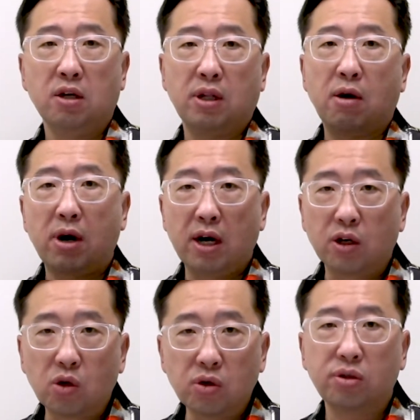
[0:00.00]
Now, a
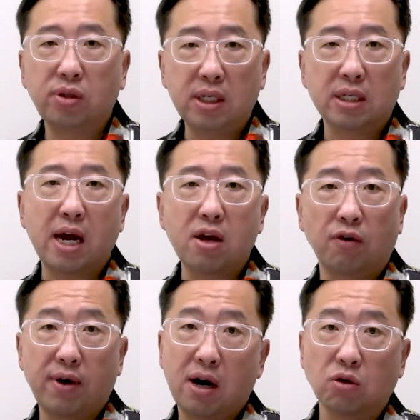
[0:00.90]
good design of
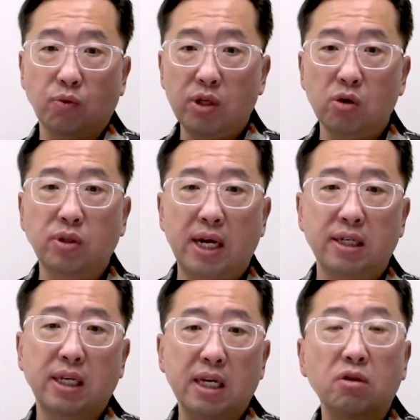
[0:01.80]
a house, we know that
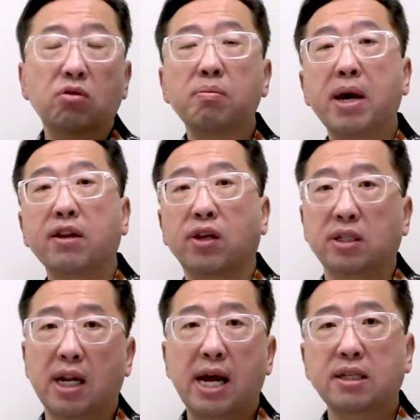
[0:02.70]
is increment things.
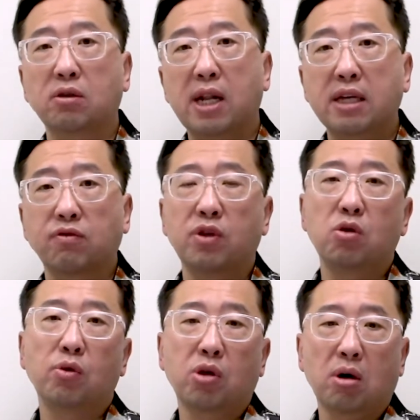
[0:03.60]
The last video
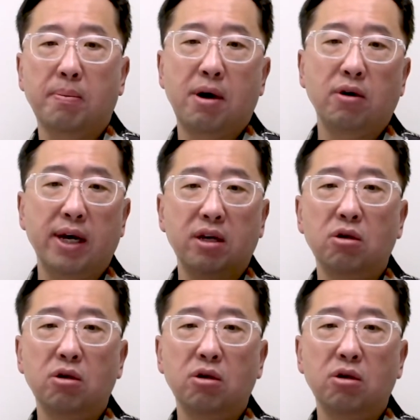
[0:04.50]
we'll talk about,